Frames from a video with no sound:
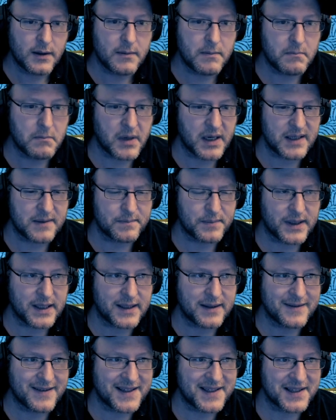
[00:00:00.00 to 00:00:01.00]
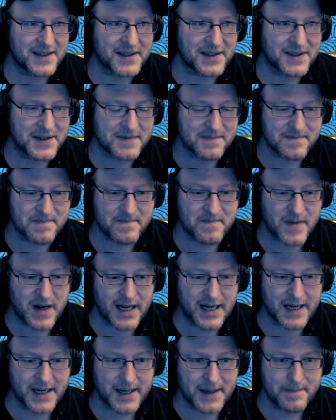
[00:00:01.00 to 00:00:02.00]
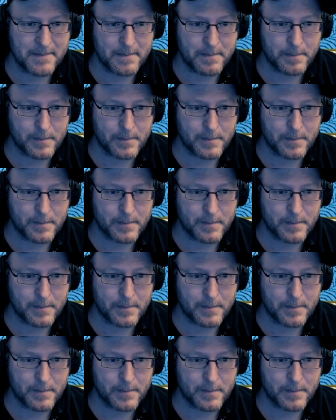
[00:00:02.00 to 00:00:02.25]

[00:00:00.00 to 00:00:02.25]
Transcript: Might be, I don't know. Um...